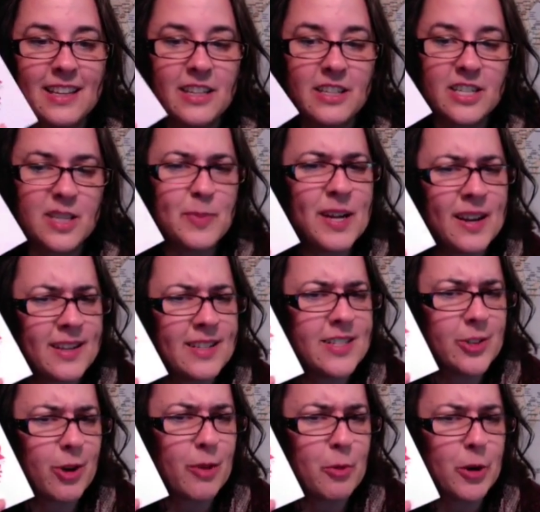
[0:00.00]
She's been on
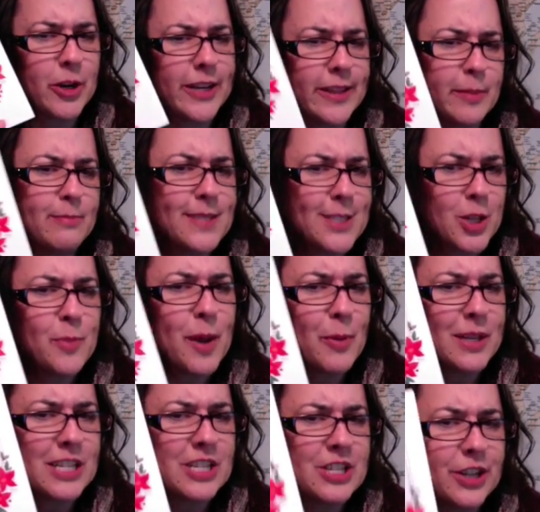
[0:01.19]
Instagram wearing them, so you might
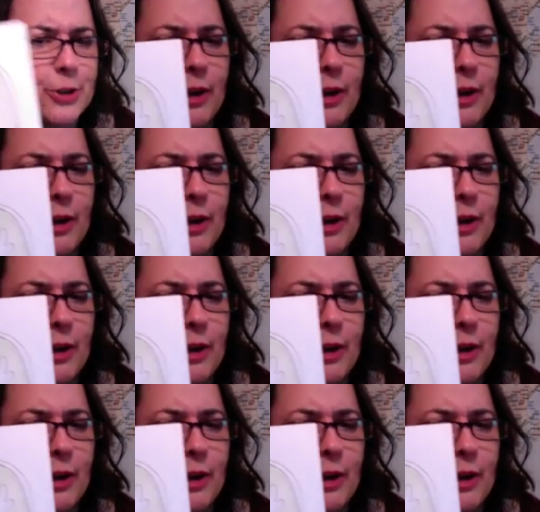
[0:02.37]
want to check her